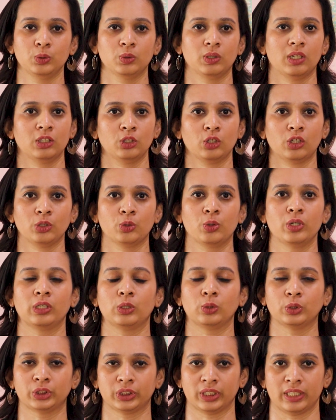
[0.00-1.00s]
you are not going
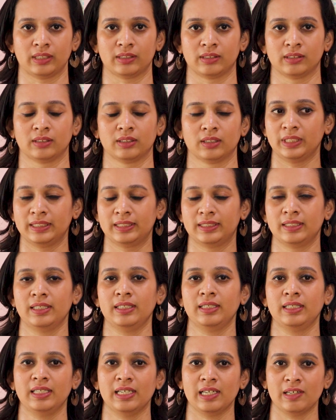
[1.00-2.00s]
to share it.
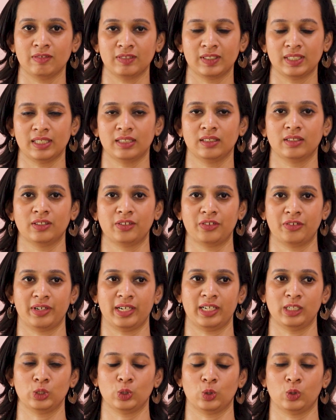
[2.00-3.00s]
Recently, I have seen the
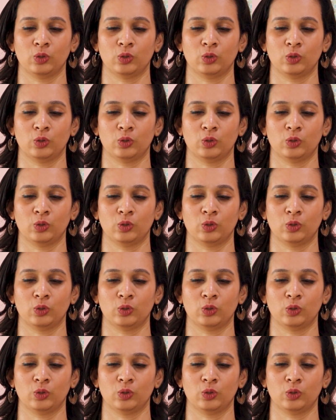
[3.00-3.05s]
trend